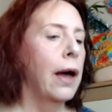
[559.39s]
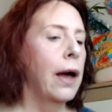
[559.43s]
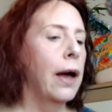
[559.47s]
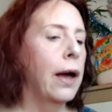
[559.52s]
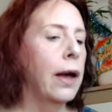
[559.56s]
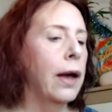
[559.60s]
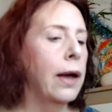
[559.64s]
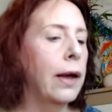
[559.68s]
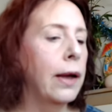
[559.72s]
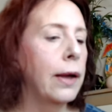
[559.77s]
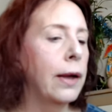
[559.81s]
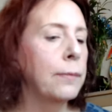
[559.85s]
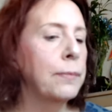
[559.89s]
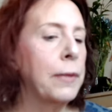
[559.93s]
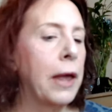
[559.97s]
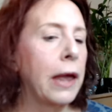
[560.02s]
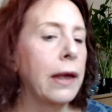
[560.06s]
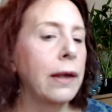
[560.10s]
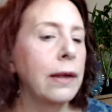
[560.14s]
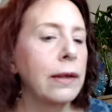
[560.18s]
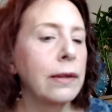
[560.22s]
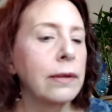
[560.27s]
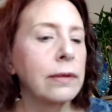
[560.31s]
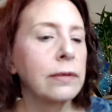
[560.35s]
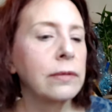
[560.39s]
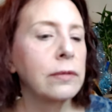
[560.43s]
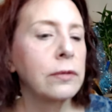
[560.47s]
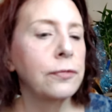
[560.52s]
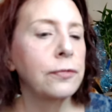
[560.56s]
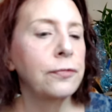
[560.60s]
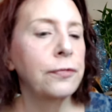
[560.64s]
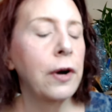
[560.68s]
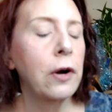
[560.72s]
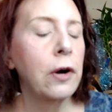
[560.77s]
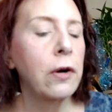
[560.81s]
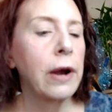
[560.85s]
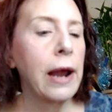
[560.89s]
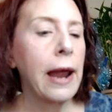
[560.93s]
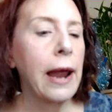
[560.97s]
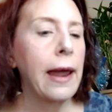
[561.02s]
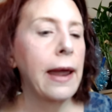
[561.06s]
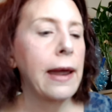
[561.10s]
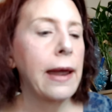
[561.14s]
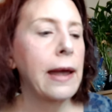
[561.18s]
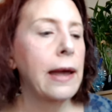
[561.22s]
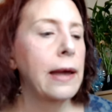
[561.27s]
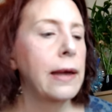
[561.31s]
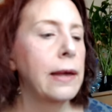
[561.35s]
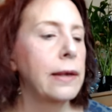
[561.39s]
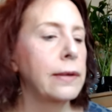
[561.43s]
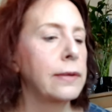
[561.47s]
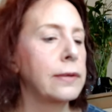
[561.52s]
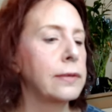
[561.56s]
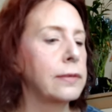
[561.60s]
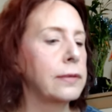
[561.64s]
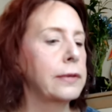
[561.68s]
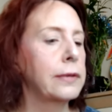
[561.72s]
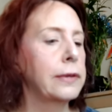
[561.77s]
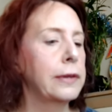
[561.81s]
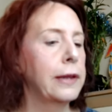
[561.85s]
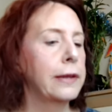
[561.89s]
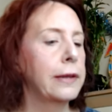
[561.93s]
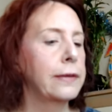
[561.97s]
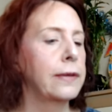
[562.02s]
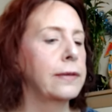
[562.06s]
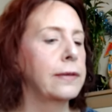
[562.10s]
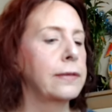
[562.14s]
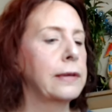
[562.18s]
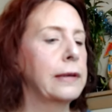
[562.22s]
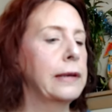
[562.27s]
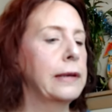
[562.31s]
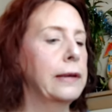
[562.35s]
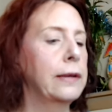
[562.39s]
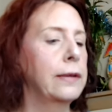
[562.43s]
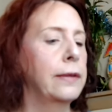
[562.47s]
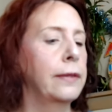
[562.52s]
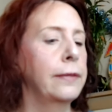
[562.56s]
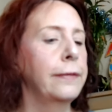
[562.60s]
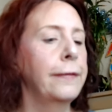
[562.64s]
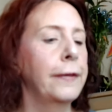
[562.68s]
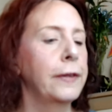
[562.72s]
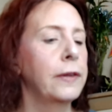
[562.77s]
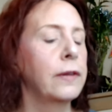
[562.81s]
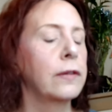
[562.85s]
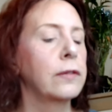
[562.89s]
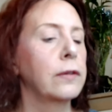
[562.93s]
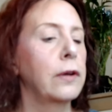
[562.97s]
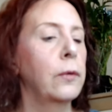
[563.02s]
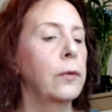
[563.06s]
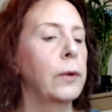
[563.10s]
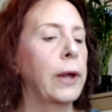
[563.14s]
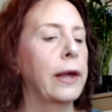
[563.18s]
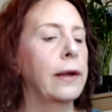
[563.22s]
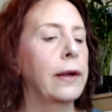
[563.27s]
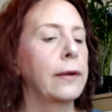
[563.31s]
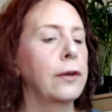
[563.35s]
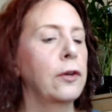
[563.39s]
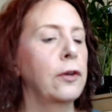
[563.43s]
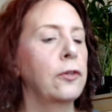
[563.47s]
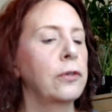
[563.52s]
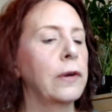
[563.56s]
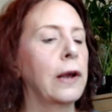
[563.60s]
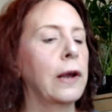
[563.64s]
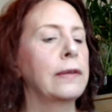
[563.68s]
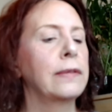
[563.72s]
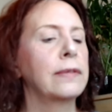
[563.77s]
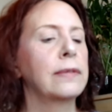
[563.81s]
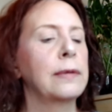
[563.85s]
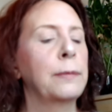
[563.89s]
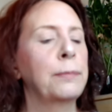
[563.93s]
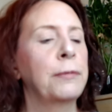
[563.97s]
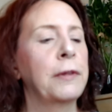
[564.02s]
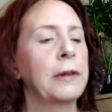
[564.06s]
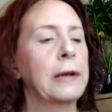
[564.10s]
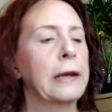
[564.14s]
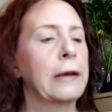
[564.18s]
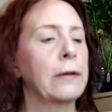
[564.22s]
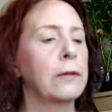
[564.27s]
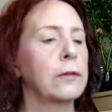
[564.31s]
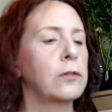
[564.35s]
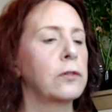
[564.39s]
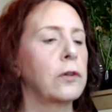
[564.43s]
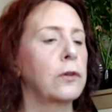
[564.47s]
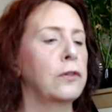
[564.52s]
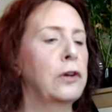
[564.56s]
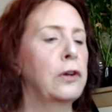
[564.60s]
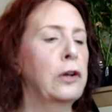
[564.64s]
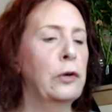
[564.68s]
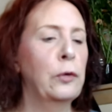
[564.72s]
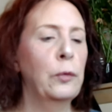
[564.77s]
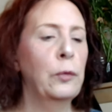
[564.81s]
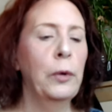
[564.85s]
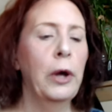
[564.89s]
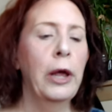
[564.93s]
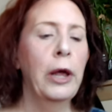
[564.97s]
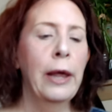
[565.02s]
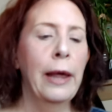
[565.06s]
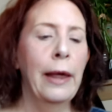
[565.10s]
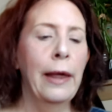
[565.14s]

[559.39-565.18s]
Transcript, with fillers: Um, as far as, let's see, let's go ahead and try something else new.